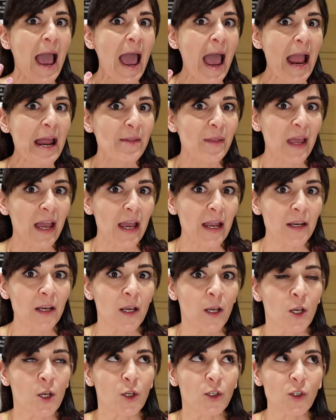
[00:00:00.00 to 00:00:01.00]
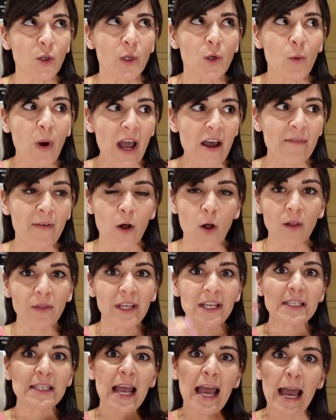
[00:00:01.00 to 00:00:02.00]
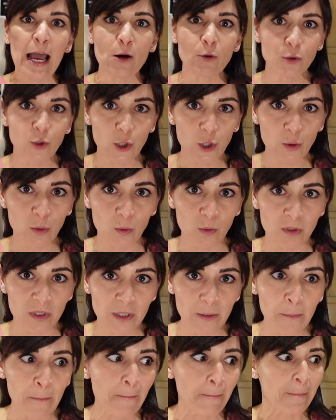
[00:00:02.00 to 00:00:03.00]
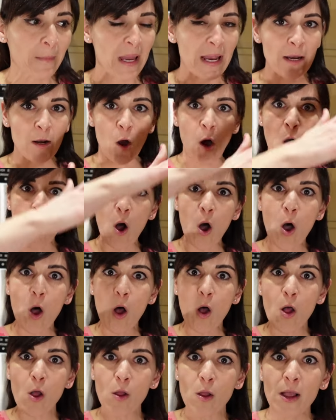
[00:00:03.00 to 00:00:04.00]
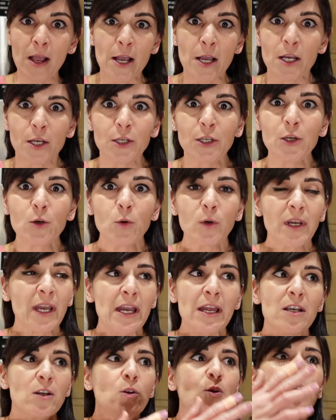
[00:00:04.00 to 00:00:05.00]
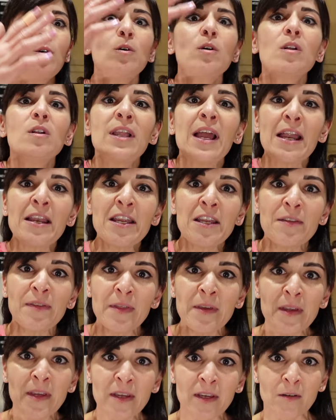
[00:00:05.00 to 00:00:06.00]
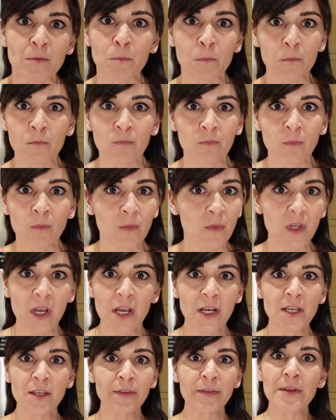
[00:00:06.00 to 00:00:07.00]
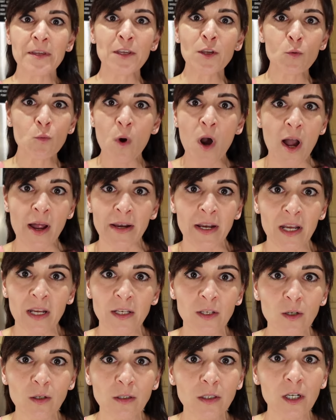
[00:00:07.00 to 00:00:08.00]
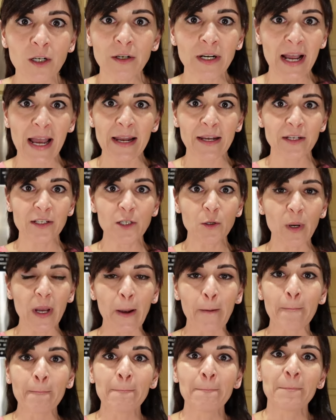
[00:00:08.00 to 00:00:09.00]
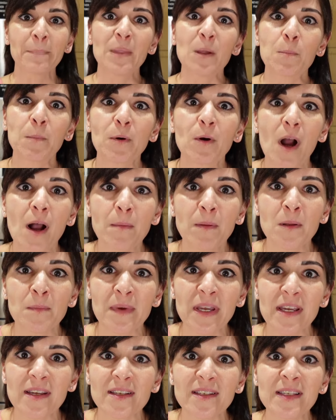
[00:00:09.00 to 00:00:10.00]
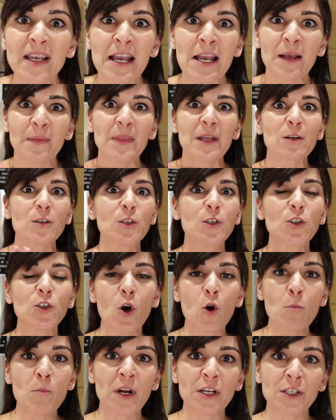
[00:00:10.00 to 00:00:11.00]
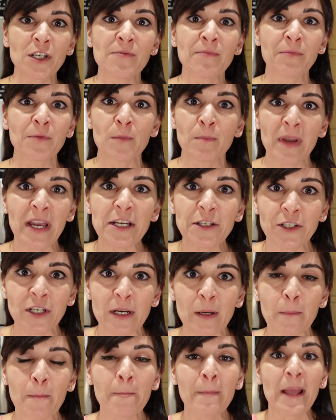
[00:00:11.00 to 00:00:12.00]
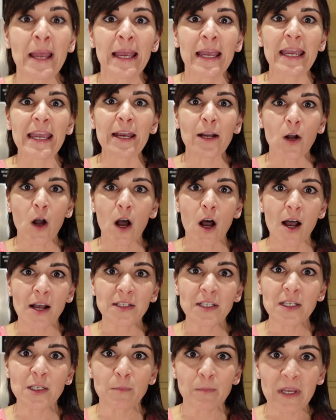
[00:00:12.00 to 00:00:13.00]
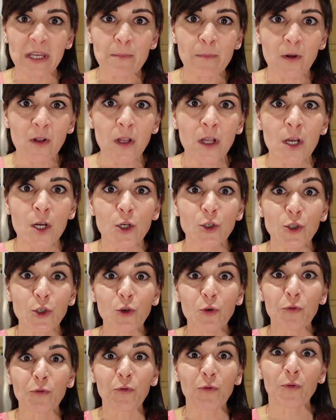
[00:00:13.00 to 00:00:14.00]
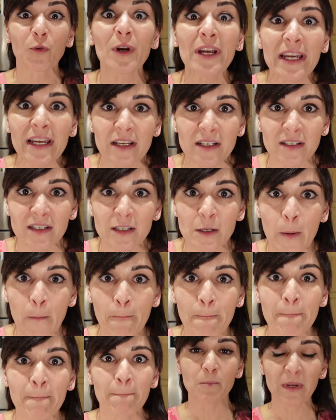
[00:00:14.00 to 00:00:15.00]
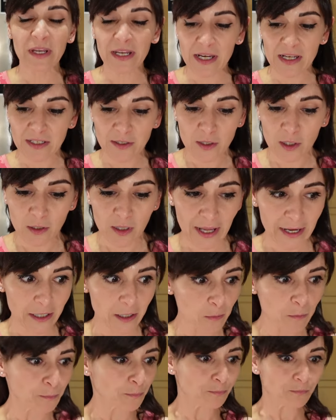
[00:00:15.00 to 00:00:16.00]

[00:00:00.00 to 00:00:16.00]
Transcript: And then, so you have all these how to's and all, you can Google anything, anything you want, and you'll learn how to do it. The problem is, there's so much information, it causes people to freeze because they're like,